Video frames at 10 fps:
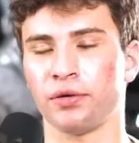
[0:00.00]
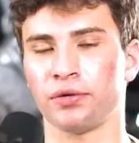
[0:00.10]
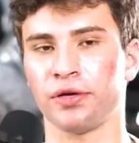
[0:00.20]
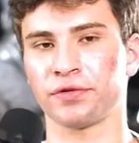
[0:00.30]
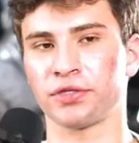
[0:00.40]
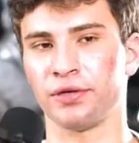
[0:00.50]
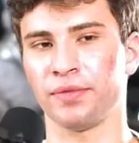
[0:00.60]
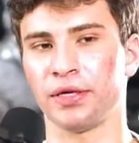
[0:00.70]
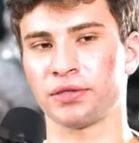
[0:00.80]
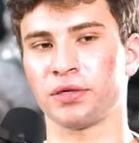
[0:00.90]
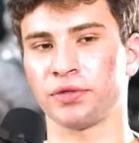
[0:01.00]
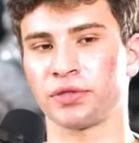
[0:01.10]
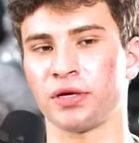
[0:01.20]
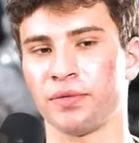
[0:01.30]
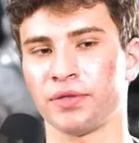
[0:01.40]
You'll never see me in
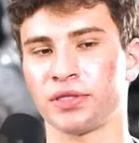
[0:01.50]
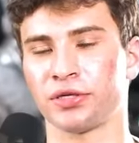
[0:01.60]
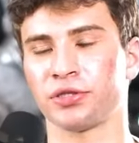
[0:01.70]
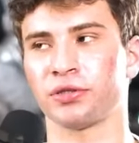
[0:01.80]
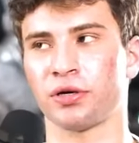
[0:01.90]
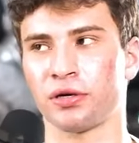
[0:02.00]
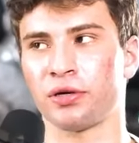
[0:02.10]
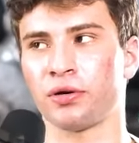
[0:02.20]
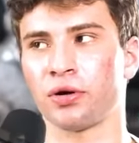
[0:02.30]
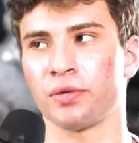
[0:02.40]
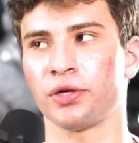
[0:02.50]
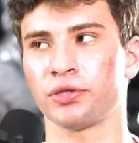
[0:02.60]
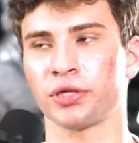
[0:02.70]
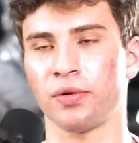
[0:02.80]
someone's comment section talking garbage.